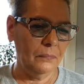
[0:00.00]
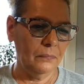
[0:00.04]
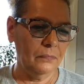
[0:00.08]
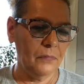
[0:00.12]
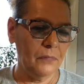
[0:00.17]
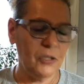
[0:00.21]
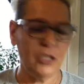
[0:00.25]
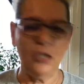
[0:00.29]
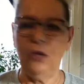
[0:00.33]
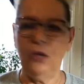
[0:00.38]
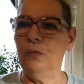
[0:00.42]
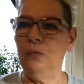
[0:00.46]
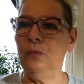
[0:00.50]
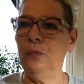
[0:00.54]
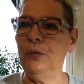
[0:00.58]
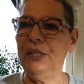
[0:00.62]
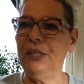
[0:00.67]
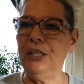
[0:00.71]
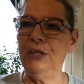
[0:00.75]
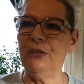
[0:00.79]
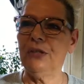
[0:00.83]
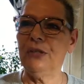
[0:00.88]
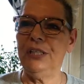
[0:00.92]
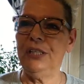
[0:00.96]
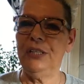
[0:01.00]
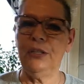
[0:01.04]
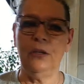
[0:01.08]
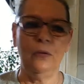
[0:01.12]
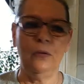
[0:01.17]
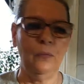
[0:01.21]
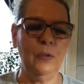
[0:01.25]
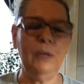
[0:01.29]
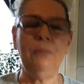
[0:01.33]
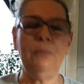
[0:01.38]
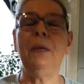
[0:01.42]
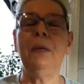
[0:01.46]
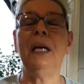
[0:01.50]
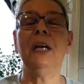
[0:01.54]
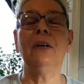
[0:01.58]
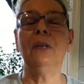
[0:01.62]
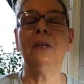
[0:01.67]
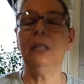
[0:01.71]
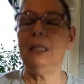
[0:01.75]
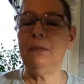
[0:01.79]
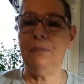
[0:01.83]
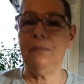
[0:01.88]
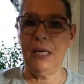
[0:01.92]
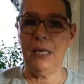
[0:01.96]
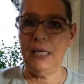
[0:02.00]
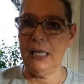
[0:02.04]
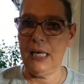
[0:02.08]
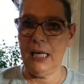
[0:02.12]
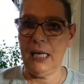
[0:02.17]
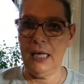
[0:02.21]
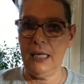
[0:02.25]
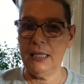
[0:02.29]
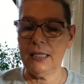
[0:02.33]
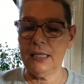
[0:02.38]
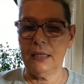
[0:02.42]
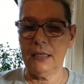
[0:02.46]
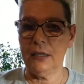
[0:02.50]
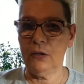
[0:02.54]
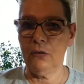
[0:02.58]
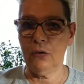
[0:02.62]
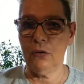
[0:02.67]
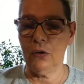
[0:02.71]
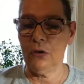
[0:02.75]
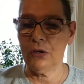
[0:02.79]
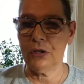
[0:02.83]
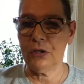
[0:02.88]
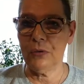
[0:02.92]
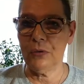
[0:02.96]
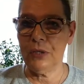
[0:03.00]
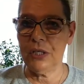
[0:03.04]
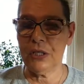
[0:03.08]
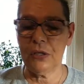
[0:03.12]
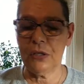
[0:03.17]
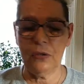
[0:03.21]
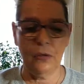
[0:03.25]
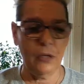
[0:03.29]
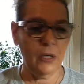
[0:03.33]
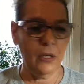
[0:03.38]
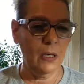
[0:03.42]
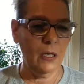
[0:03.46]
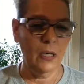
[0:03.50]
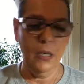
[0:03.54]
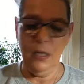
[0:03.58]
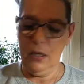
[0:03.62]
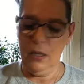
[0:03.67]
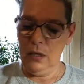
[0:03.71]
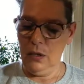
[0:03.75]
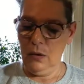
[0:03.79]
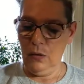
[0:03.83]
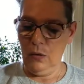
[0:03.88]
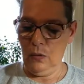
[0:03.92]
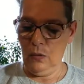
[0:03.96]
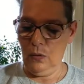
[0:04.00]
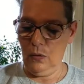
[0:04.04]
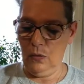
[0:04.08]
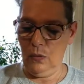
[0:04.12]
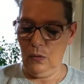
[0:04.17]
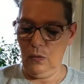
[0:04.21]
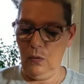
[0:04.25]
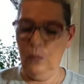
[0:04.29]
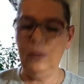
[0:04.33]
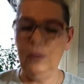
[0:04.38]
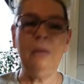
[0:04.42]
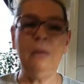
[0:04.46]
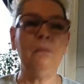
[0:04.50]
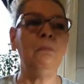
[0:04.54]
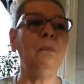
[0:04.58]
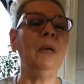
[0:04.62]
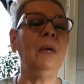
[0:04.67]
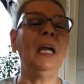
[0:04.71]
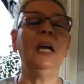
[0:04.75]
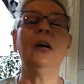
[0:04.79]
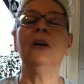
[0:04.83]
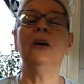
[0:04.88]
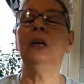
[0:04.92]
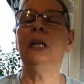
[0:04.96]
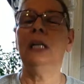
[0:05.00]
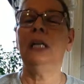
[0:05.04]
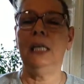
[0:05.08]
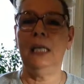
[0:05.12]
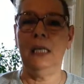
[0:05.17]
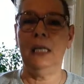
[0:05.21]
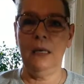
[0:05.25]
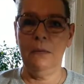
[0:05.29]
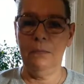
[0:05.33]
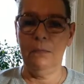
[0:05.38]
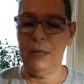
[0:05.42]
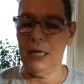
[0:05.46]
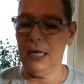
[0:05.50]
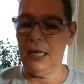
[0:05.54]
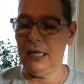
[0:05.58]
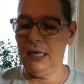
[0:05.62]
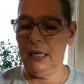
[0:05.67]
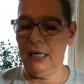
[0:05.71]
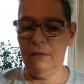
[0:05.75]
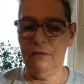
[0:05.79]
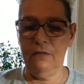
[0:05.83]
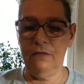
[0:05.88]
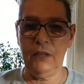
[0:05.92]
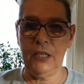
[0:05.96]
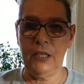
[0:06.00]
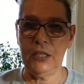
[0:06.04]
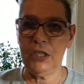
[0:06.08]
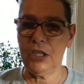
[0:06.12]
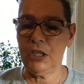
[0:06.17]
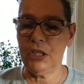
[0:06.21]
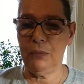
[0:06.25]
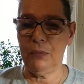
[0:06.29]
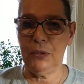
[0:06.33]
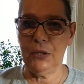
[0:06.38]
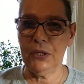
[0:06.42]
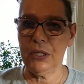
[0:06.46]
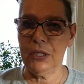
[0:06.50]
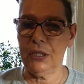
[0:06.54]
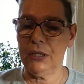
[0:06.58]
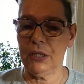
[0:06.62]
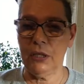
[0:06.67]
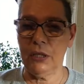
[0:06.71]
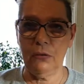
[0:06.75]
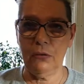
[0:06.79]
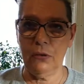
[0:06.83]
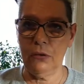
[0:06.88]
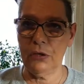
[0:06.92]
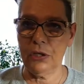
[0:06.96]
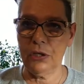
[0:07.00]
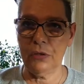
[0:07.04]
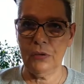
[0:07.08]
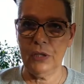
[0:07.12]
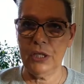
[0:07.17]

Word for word: So we usually don't. We barely buy eggs at the grocery store. We barely buy vegetables at the grocery